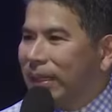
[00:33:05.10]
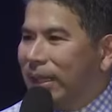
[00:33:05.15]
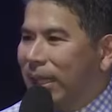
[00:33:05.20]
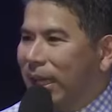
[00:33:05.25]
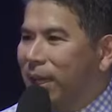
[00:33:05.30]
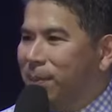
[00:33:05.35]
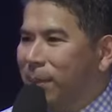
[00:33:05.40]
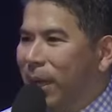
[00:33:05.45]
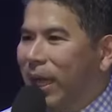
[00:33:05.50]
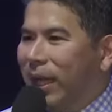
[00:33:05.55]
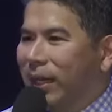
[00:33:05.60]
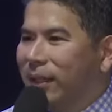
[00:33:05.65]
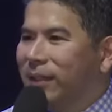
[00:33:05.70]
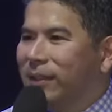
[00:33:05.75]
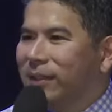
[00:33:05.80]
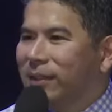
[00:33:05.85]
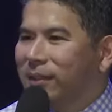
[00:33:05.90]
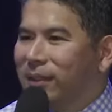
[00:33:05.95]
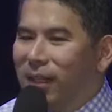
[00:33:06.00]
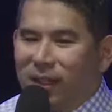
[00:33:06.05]
Amen.
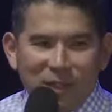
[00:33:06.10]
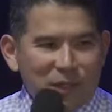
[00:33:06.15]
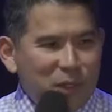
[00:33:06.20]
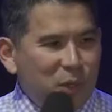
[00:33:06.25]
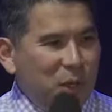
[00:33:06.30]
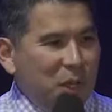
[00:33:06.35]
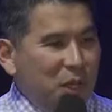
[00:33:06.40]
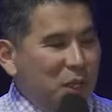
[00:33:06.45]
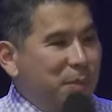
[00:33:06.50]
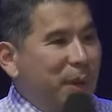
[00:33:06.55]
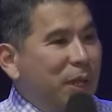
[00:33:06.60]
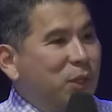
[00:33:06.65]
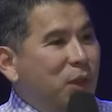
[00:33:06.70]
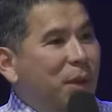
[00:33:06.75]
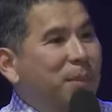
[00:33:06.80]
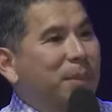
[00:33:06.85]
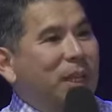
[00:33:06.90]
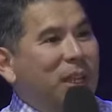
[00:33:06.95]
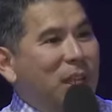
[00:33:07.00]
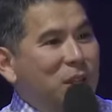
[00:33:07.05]
Say, so here's my
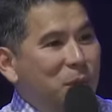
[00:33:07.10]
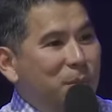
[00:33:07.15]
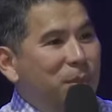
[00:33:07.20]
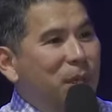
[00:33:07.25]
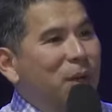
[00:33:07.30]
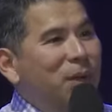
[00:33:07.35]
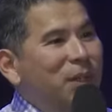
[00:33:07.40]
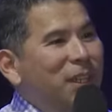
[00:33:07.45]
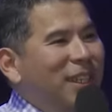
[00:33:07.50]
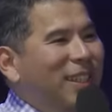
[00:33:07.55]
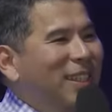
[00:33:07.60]
trumpet. Can you blow it?